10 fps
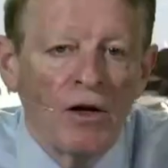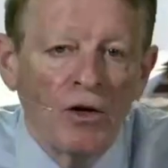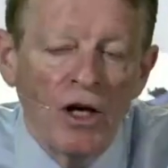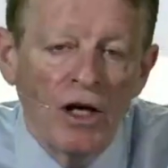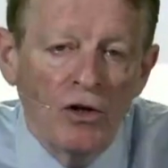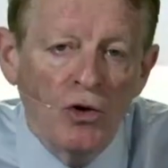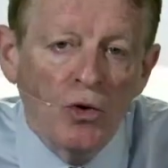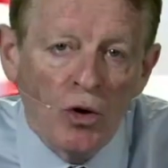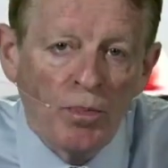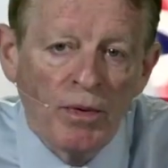in
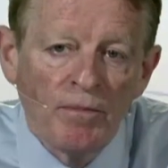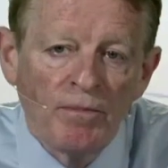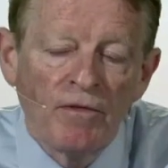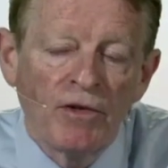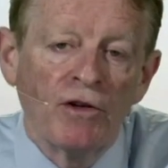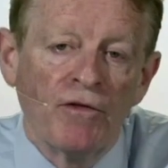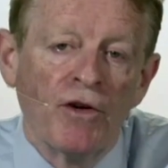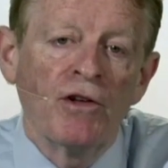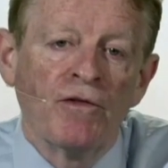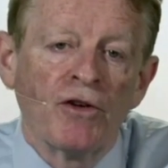Europe, for the very
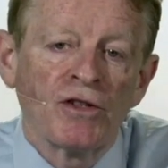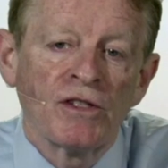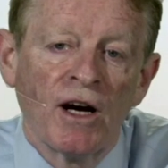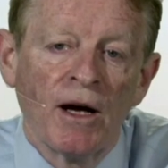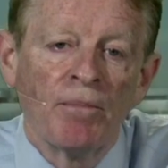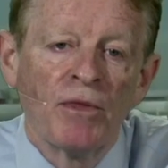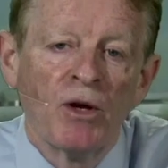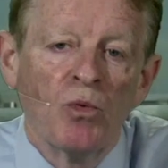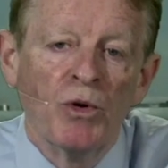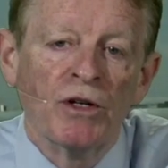first time,
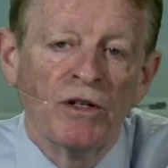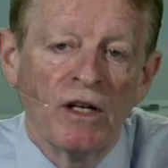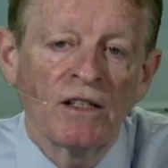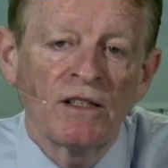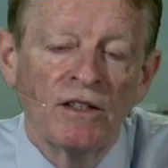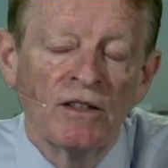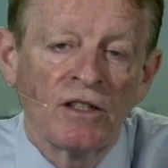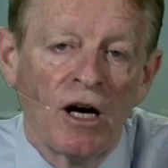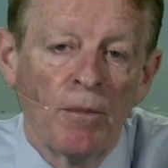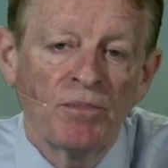we are not in the
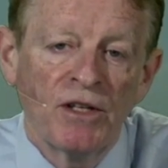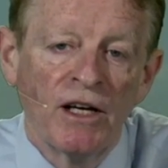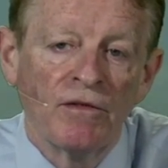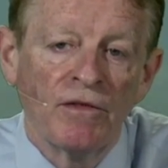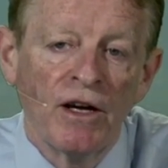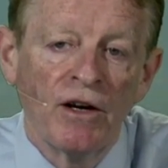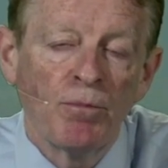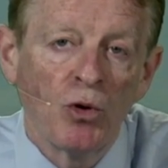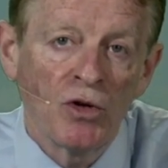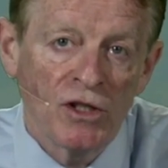top 10 of
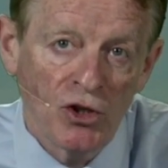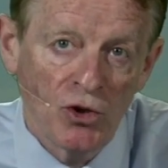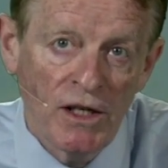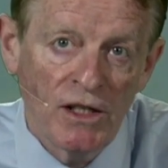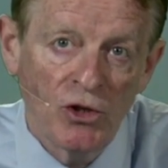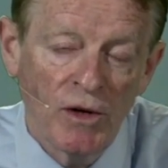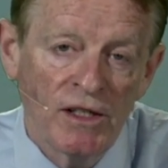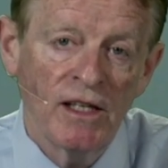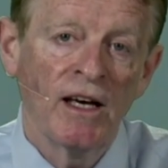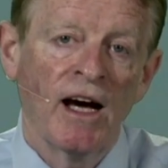airports in
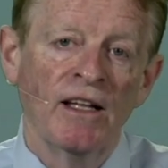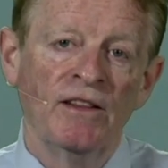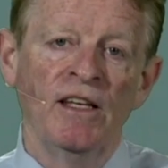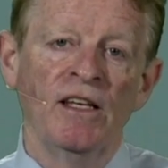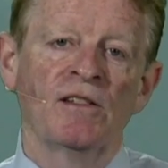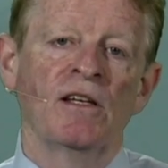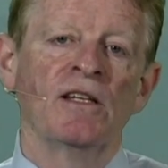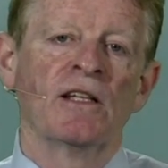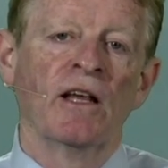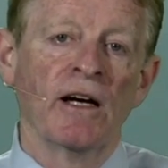2020. And this is
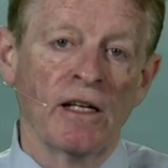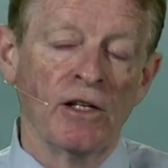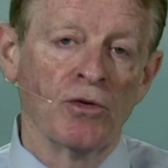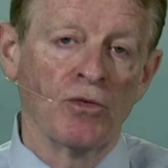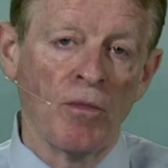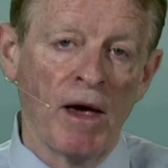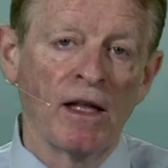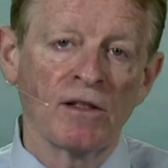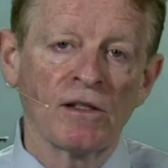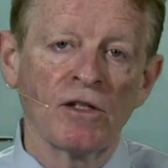likely to remain the
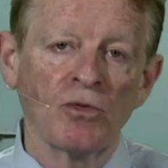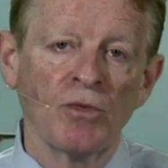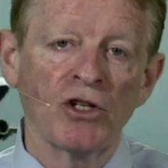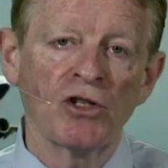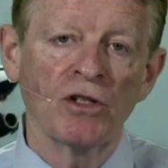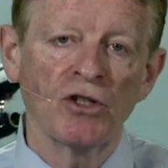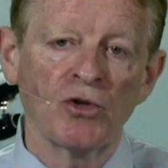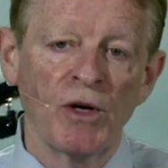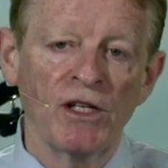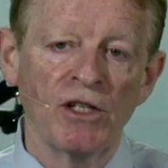situation in
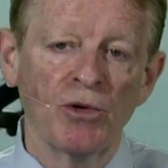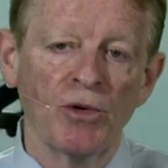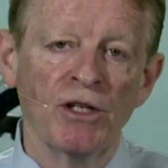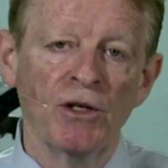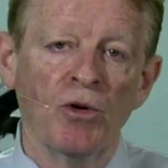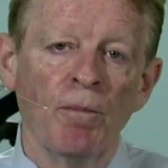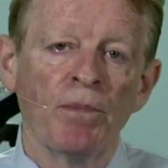2021.